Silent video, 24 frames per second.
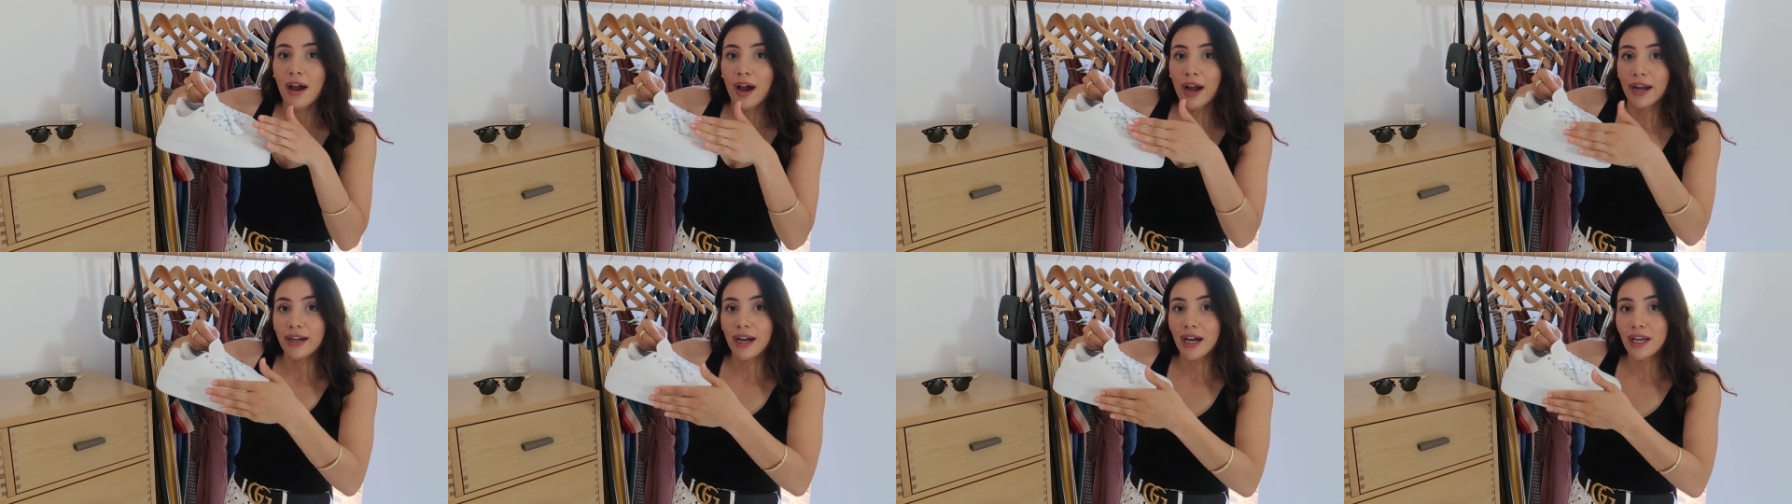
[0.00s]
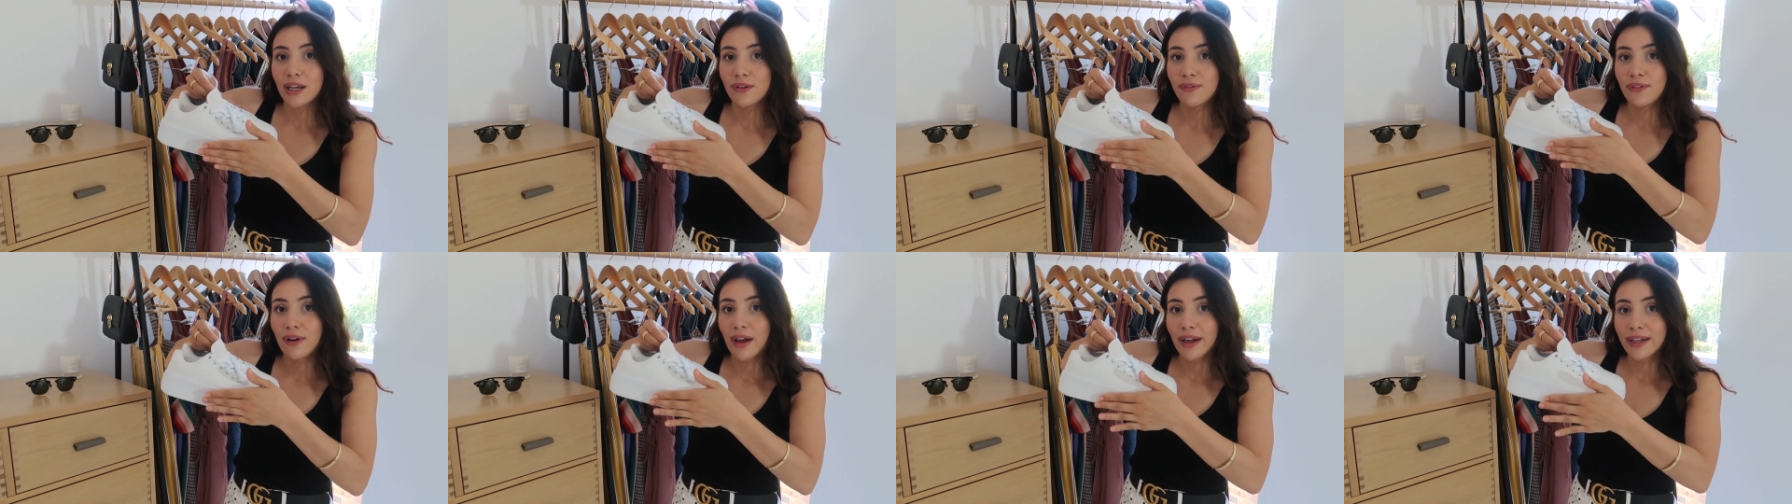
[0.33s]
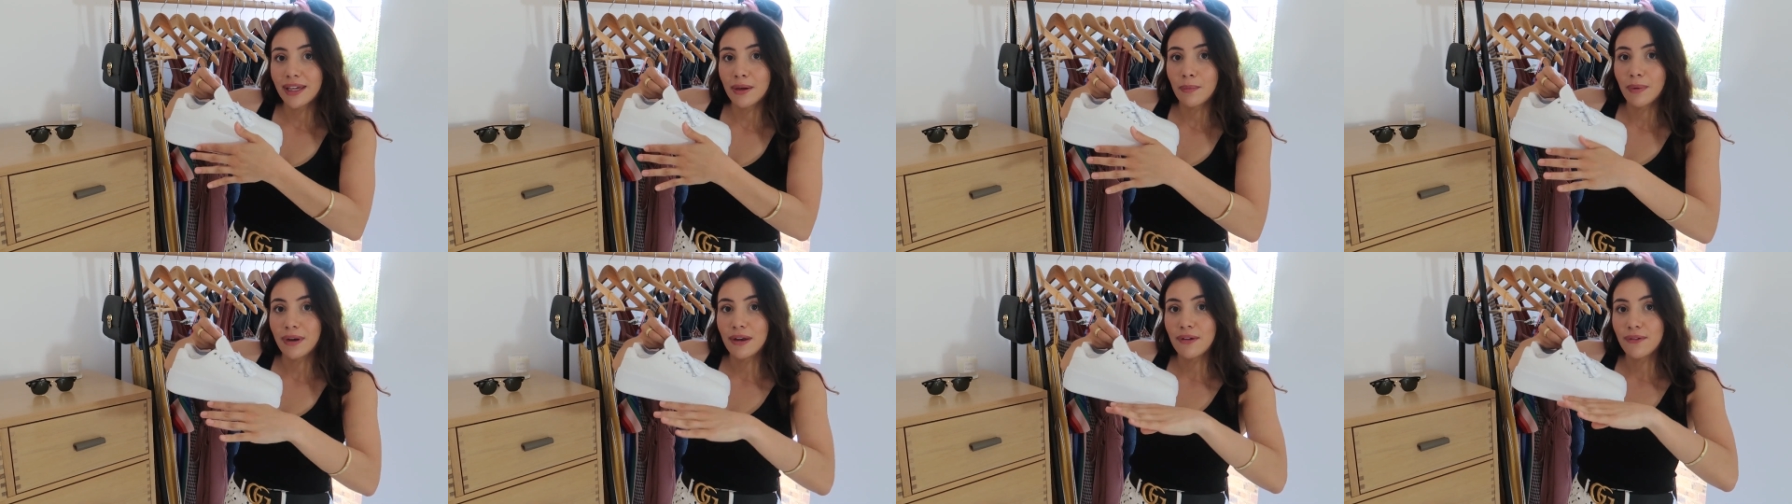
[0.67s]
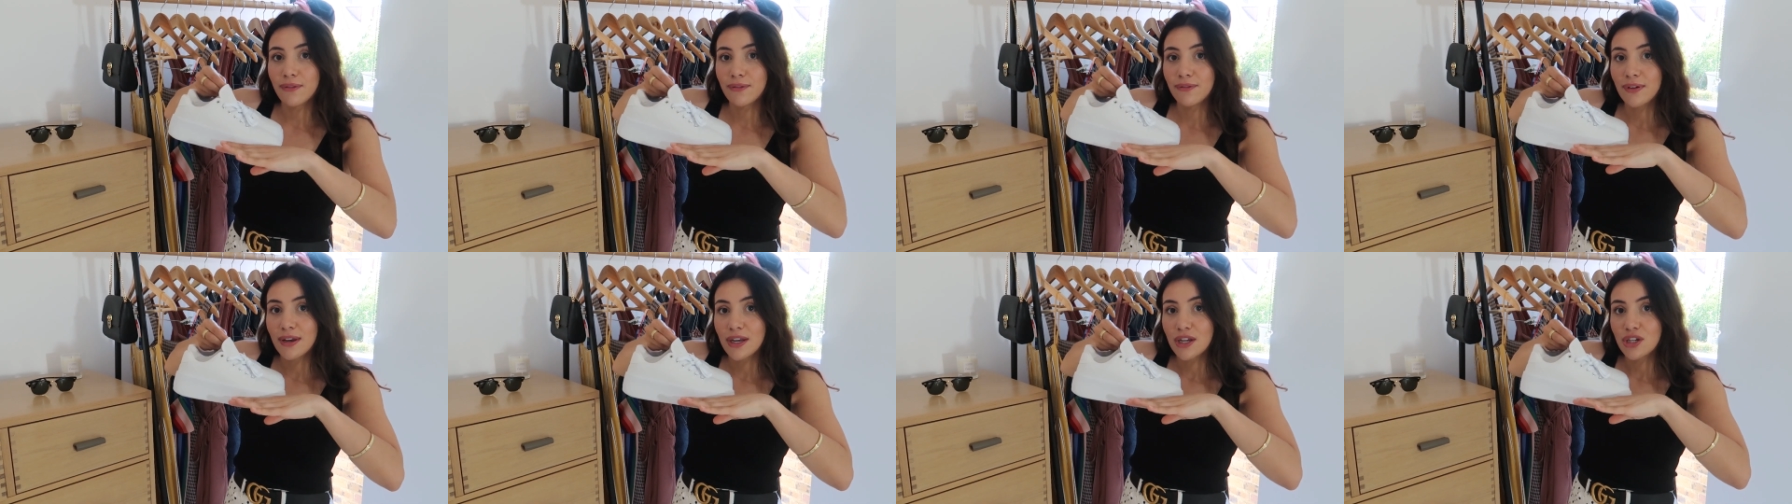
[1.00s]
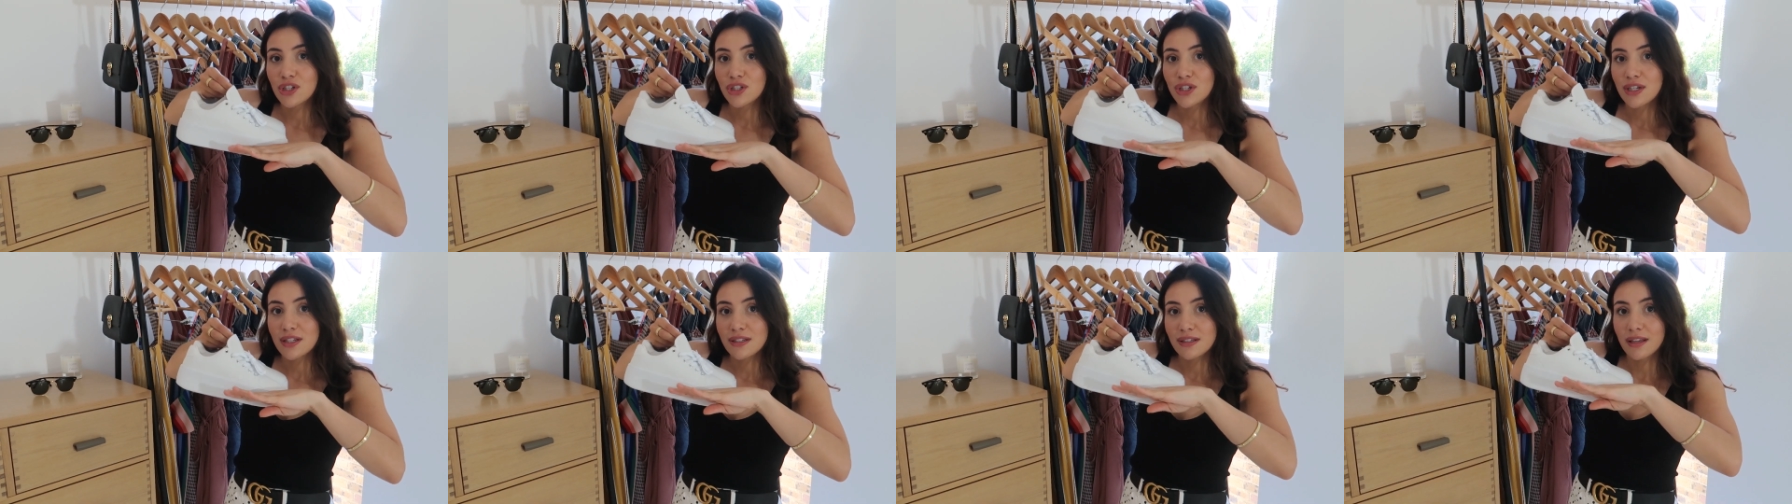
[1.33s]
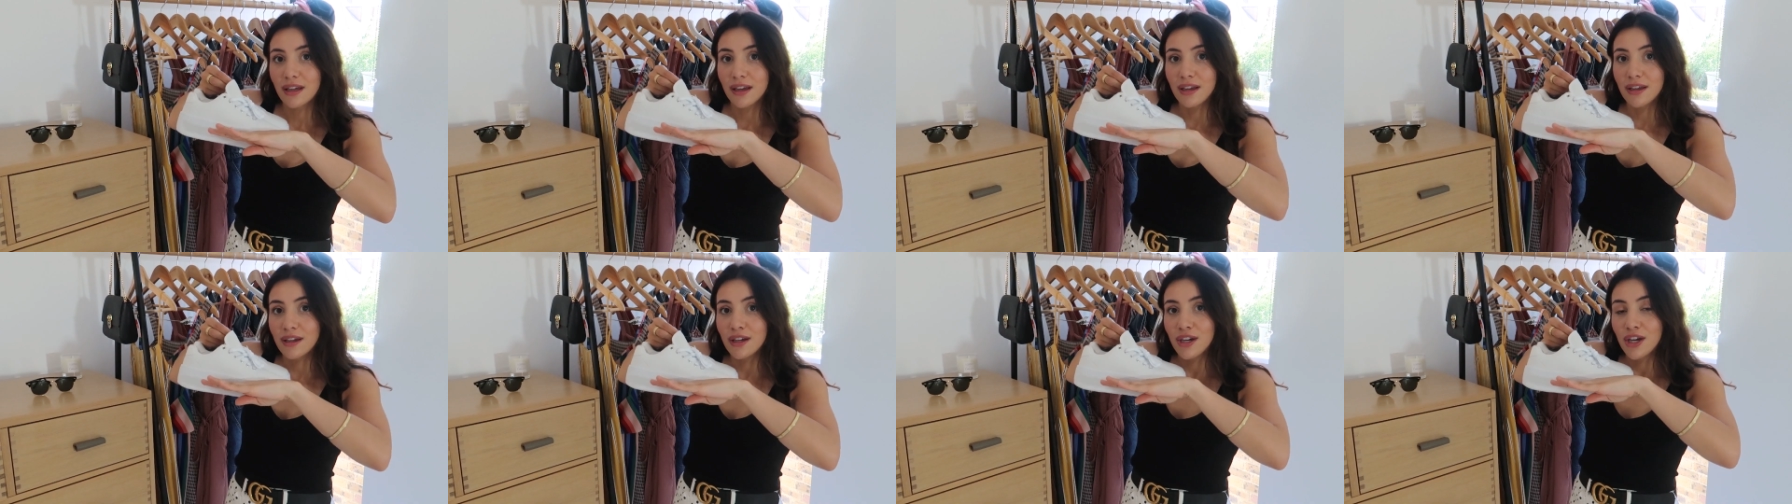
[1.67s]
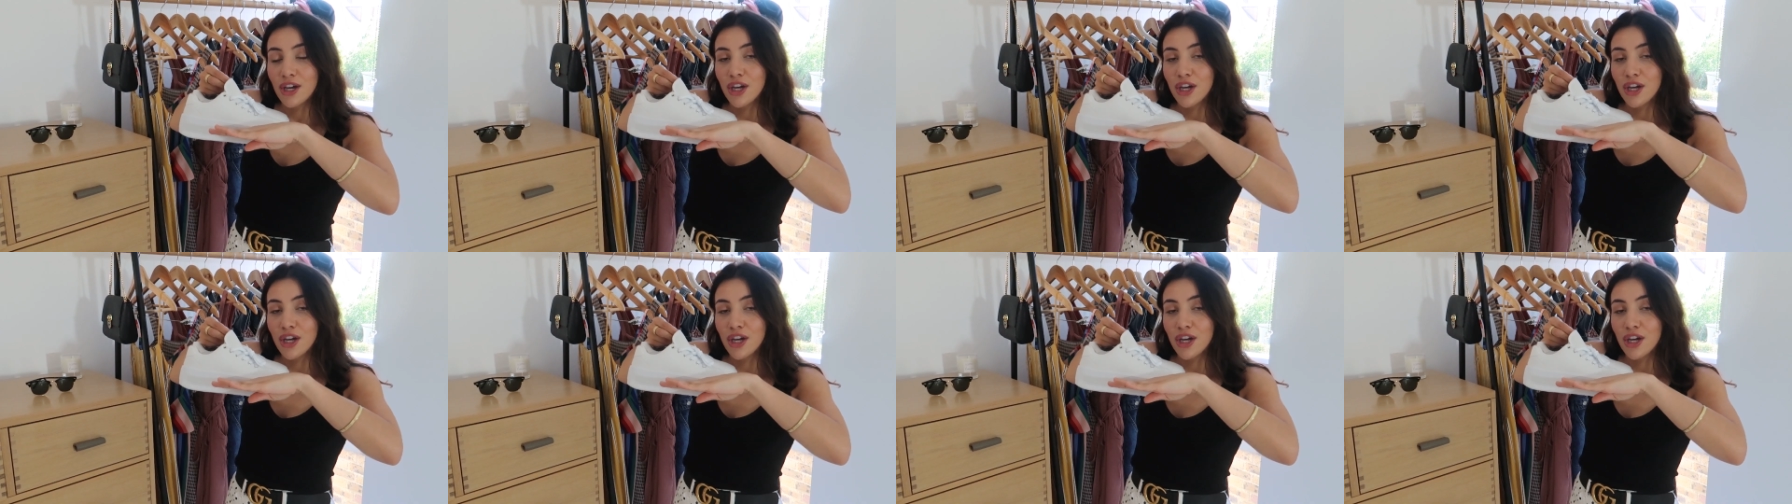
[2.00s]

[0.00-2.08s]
I kind of like it when it finishes like